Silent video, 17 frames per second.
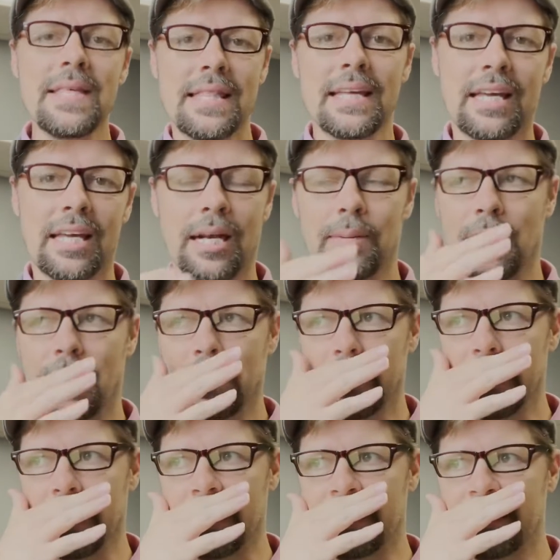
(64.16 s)
thinking about
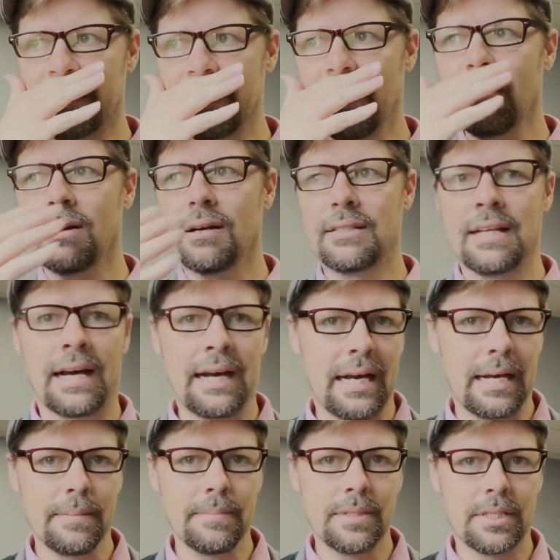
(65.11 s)
this. There are
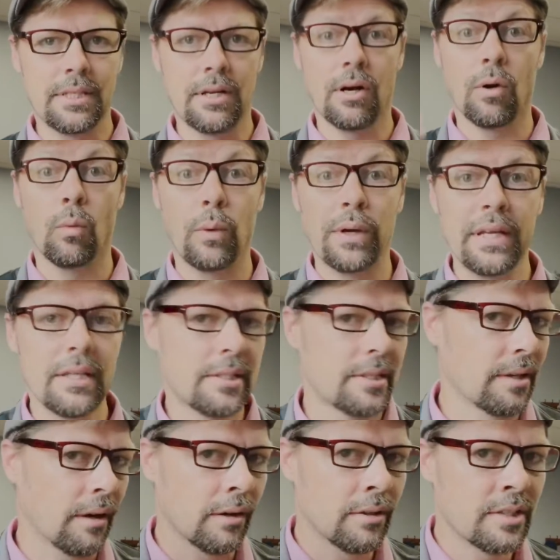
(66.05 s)
times, there are weeks,
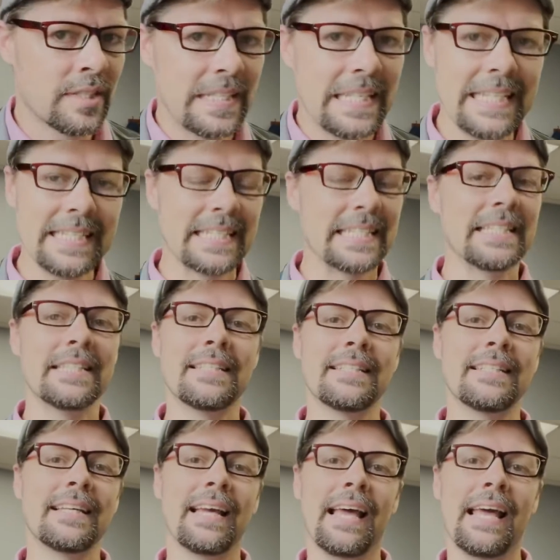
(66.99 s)
there are
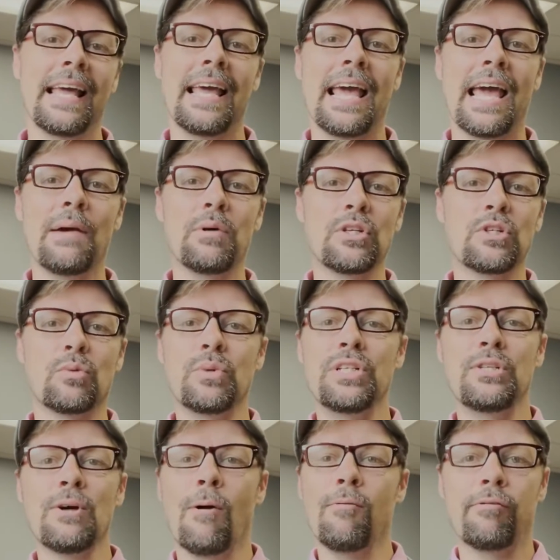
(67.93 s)
seasons in which
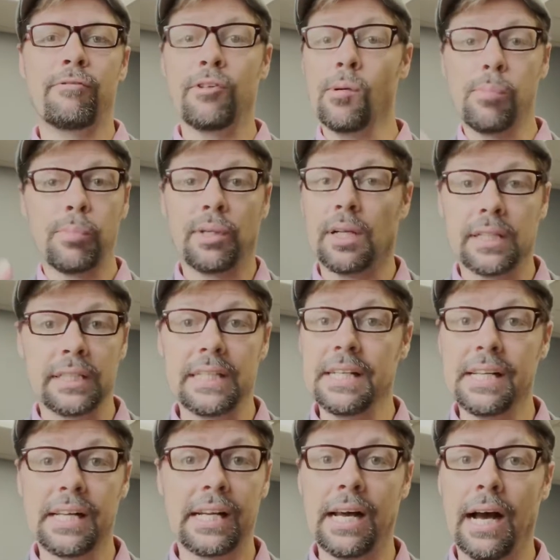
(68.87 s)
we don't feel plugged
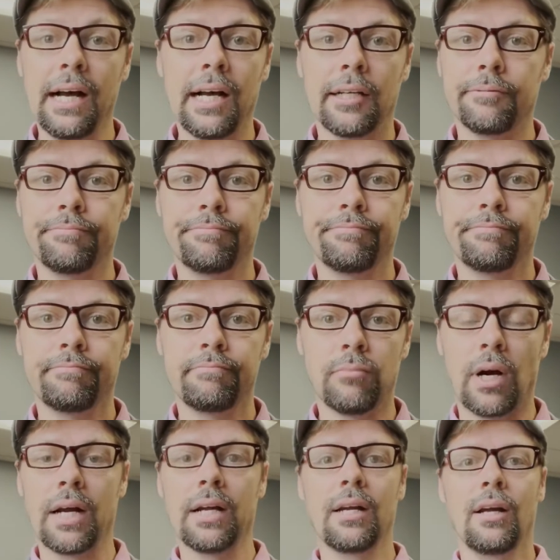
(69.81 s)
into God,
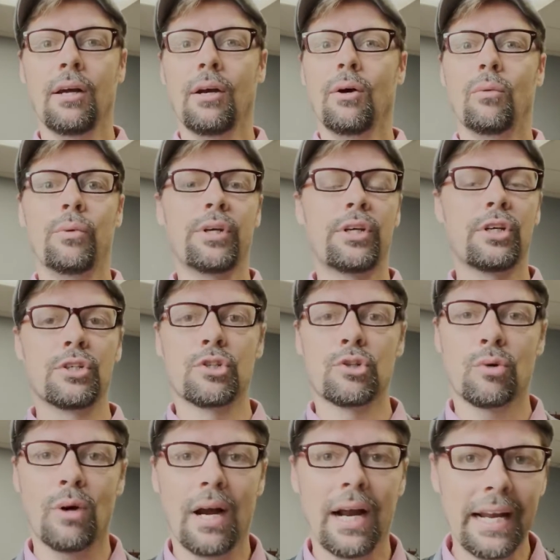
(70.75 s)
right? We can
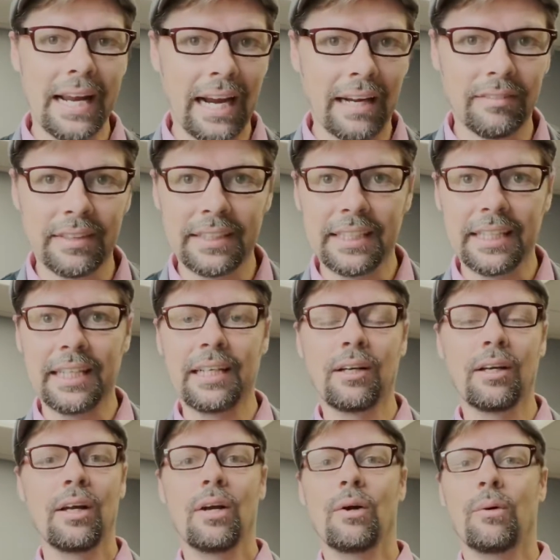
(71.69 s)
try
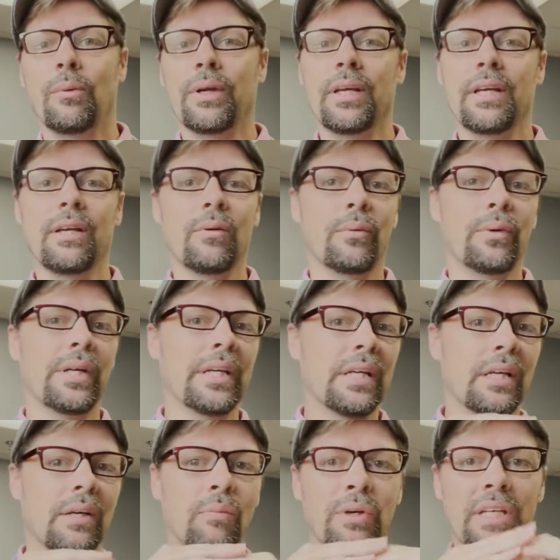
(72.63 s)
everything.
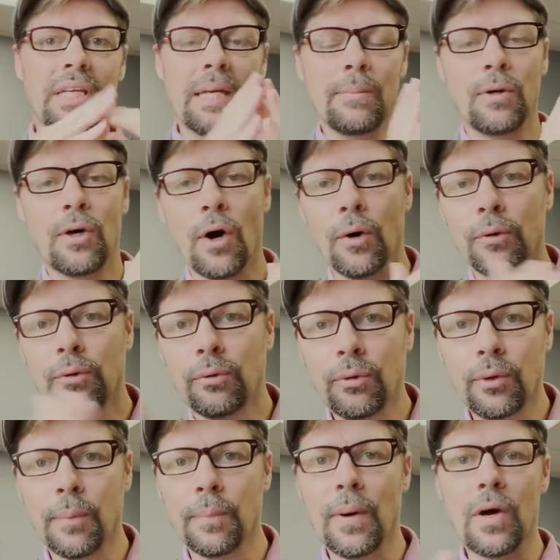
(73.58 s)
We keep going
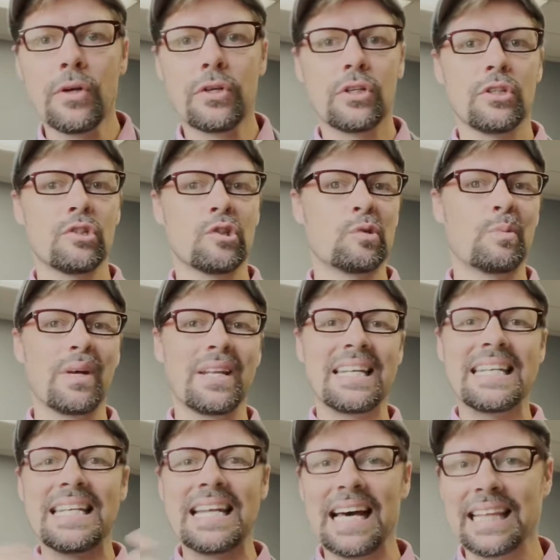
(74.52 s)
through the motions, but
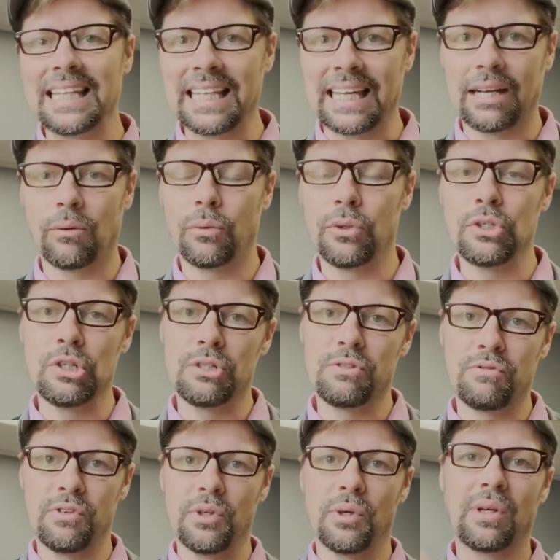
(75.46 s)
nothing. We
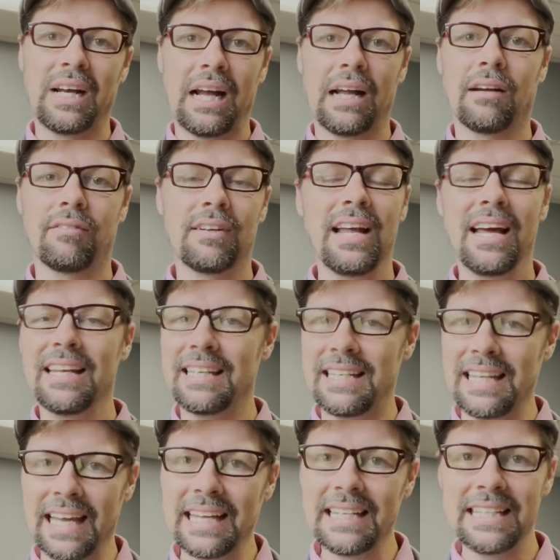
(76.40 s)
just feel kind of not
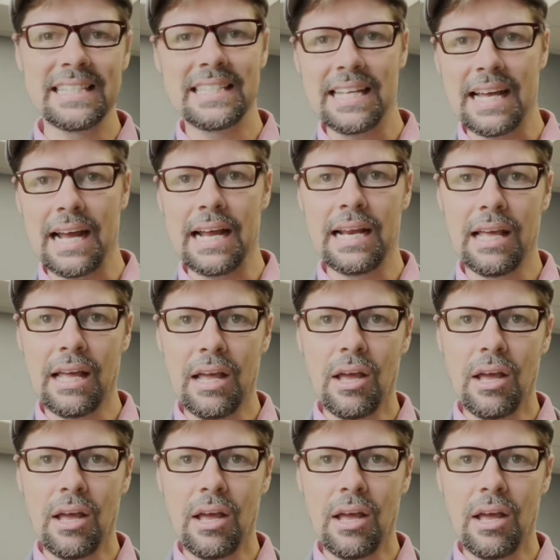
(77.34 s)
dead inside,